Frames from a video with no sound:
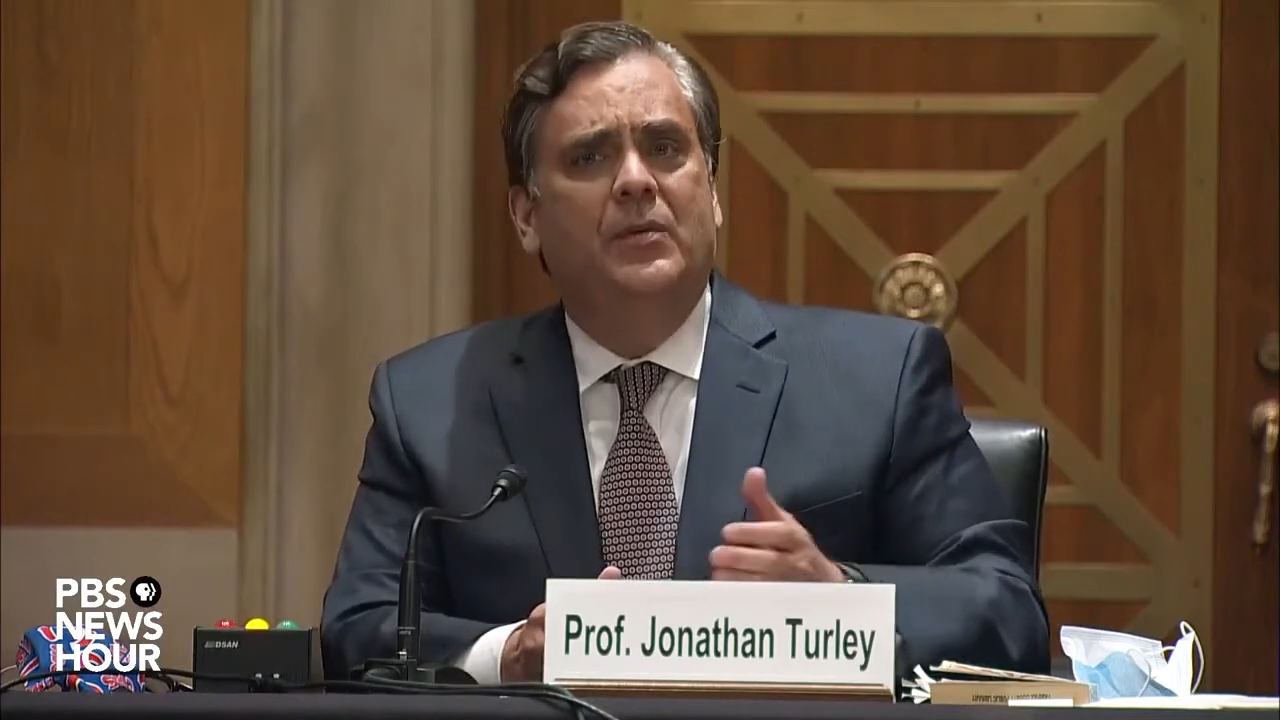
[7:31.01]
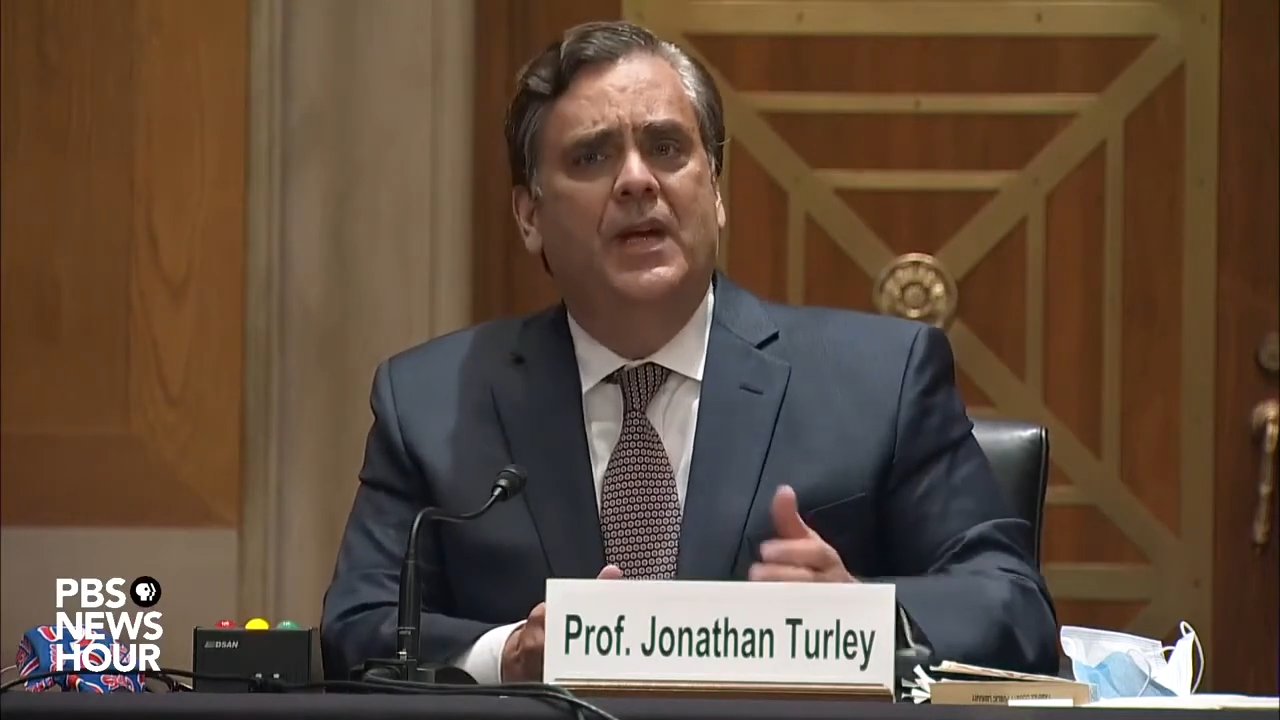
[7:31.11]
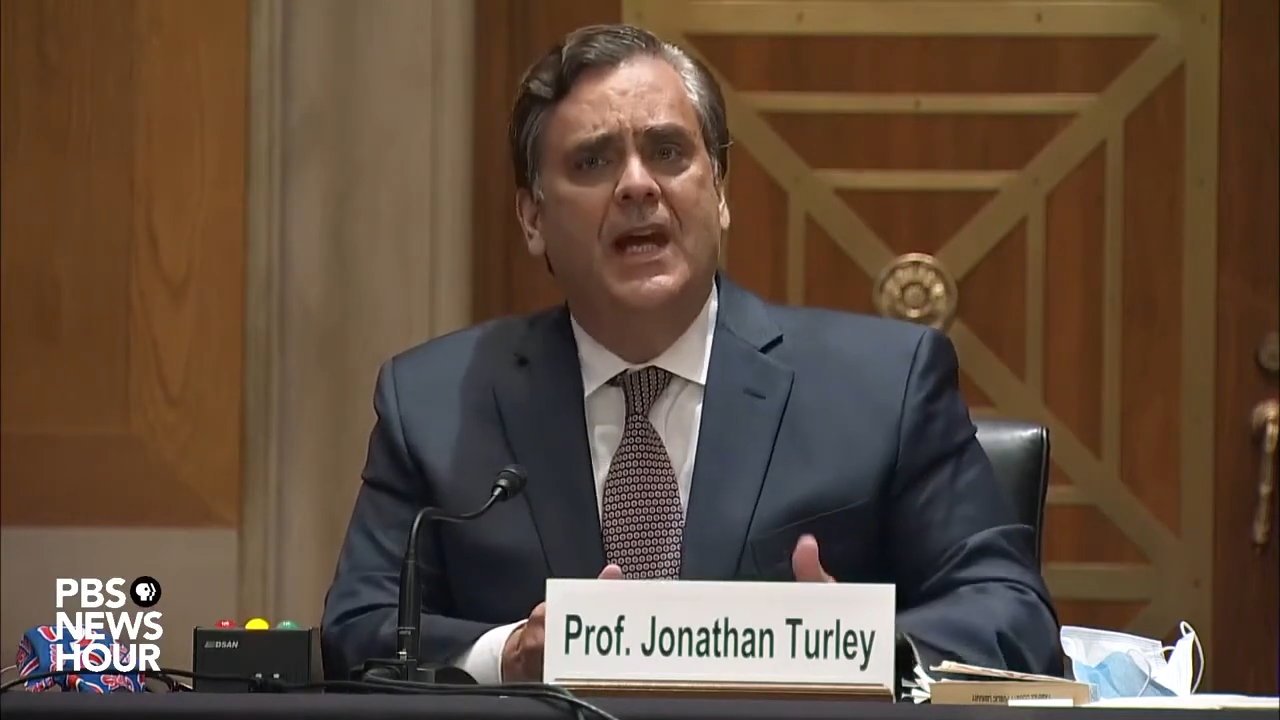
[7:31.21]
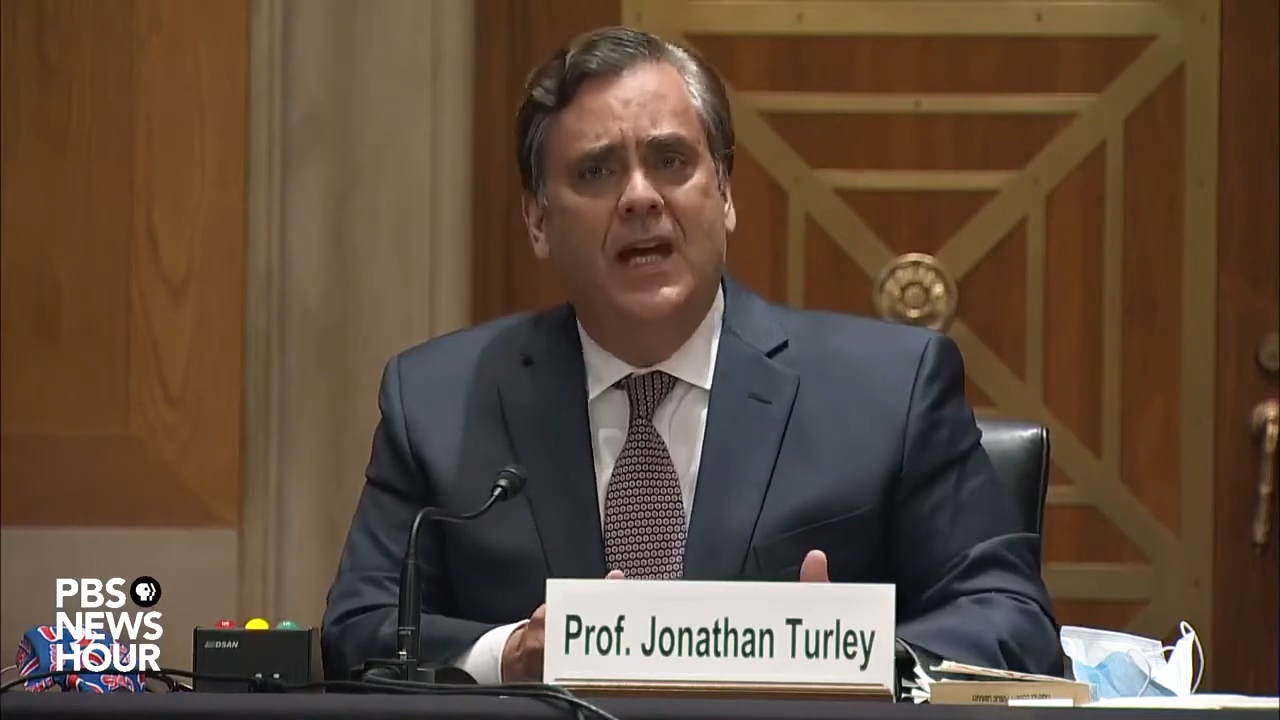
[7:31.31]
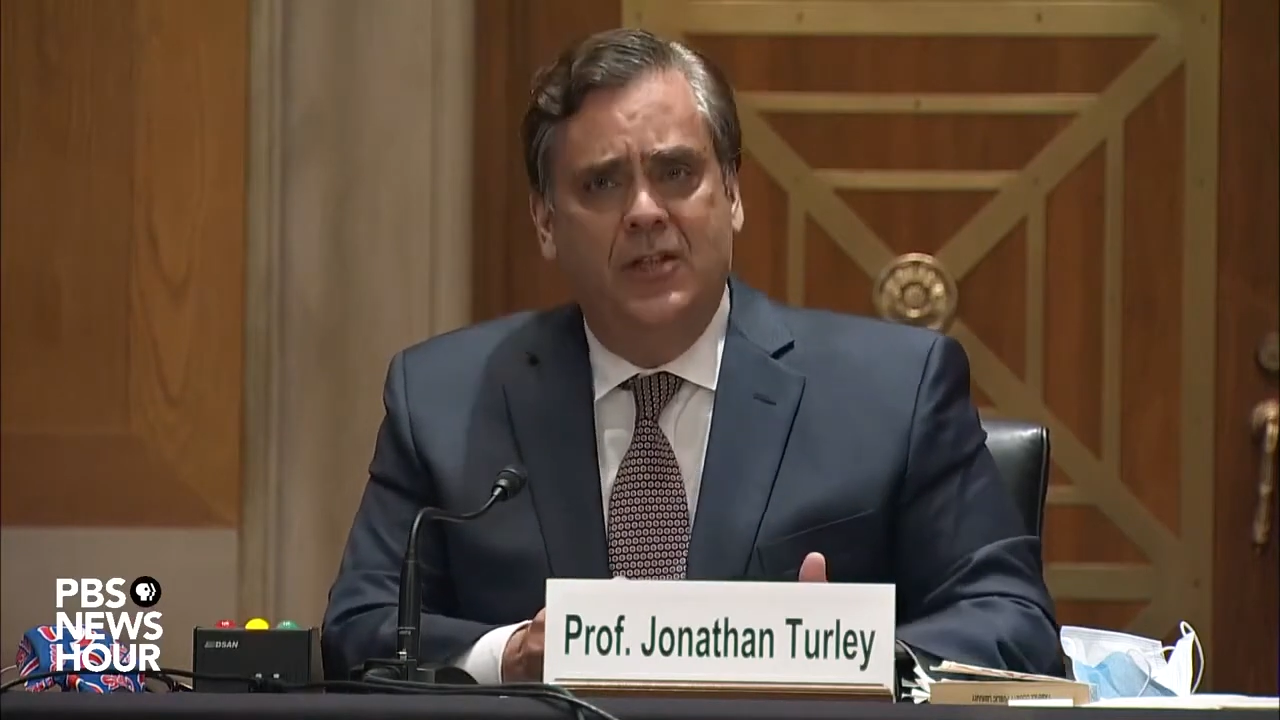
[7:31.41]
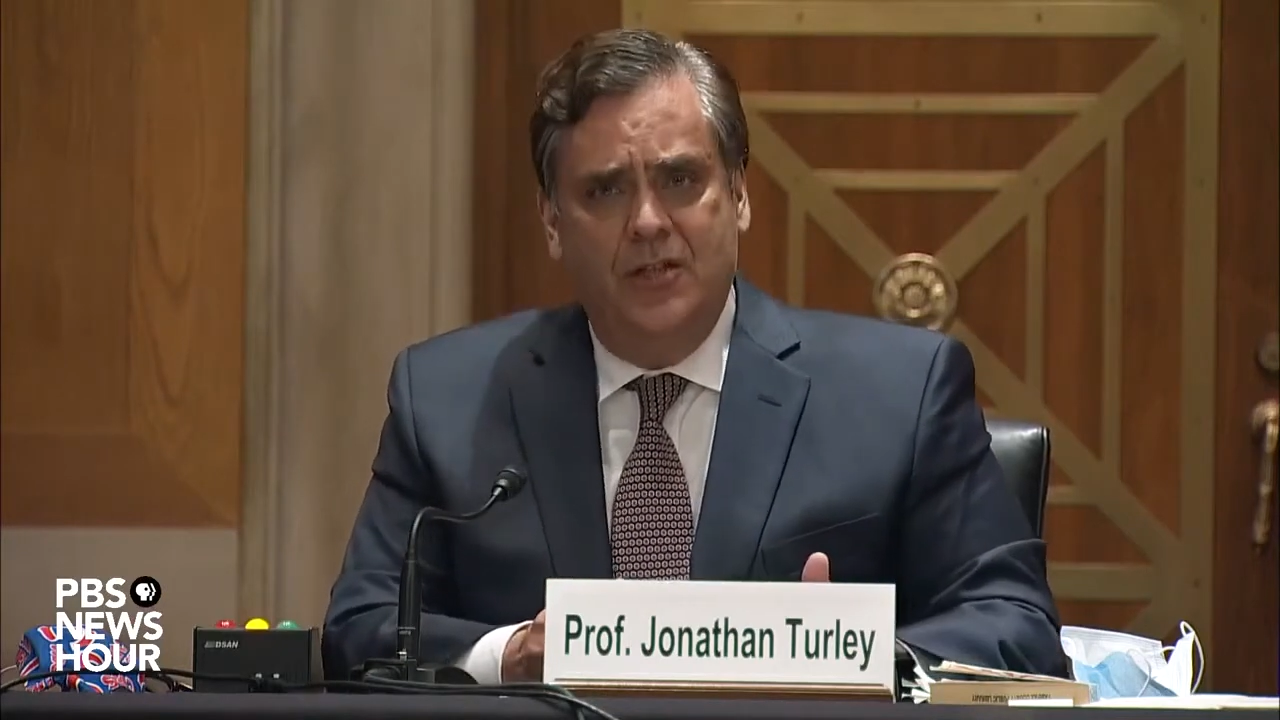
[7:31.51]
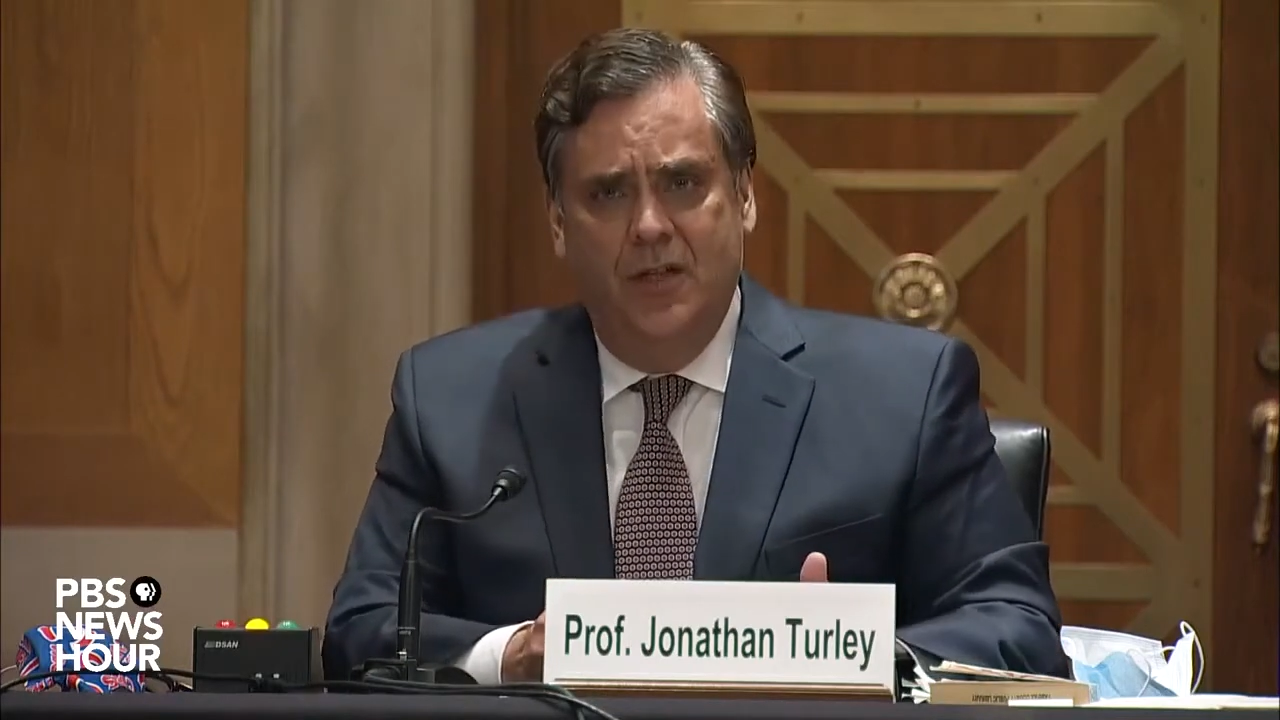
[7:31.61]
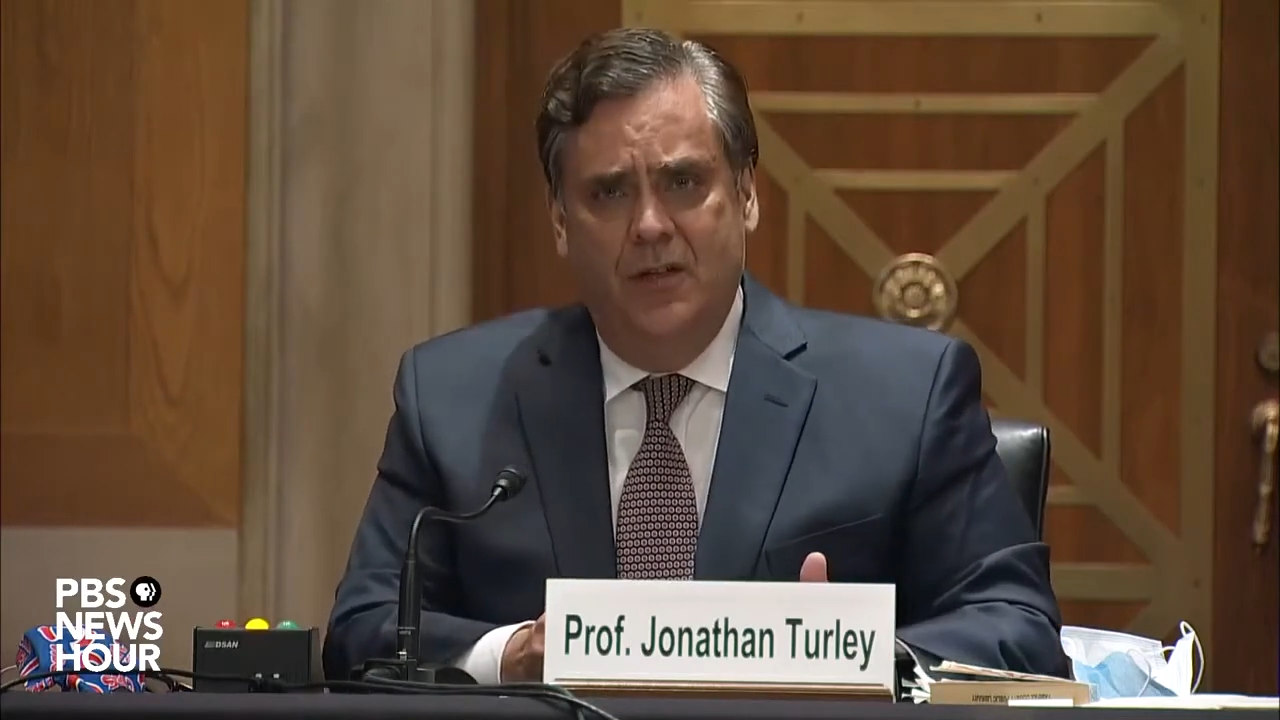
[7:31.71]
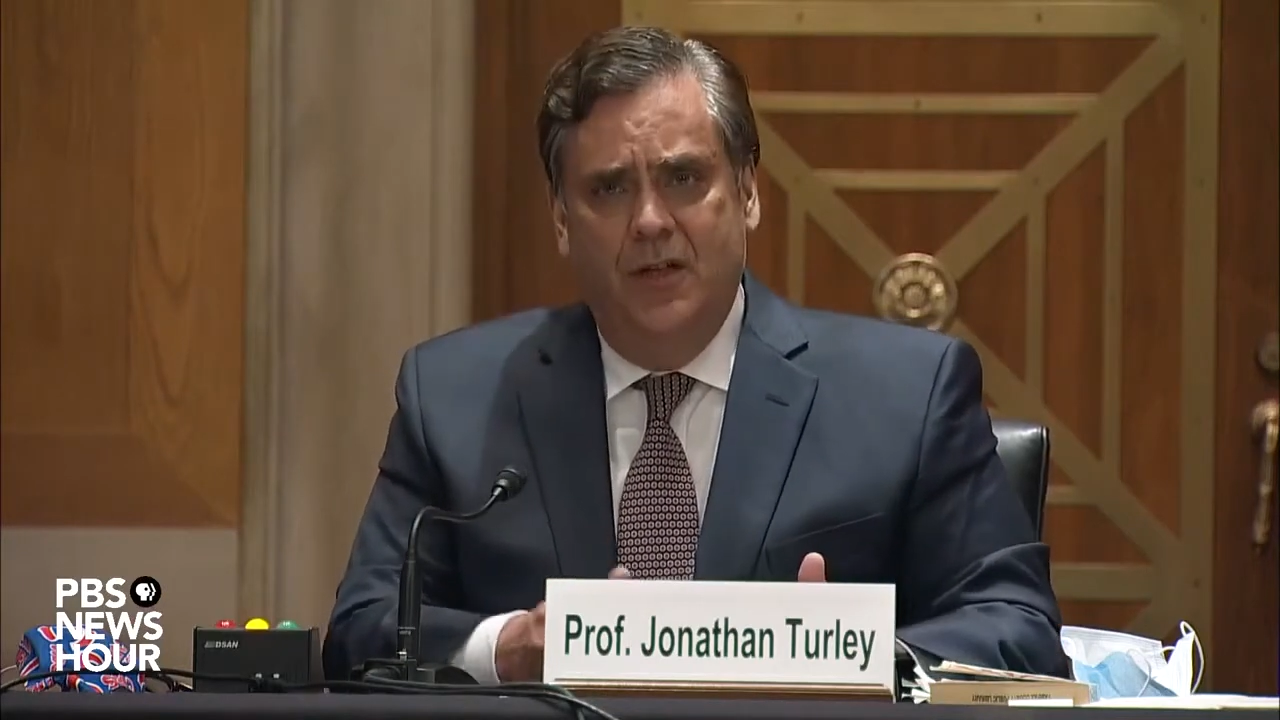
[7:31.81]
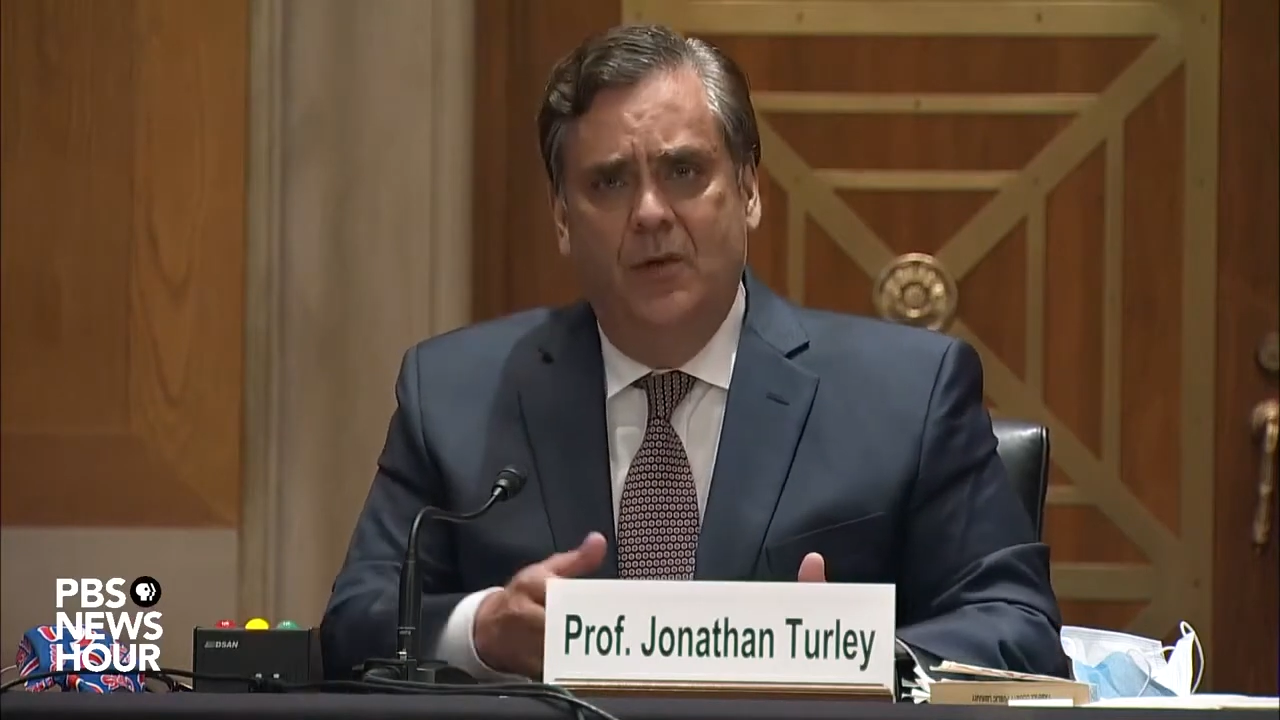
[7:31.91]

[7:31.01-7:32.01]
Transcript: reactionary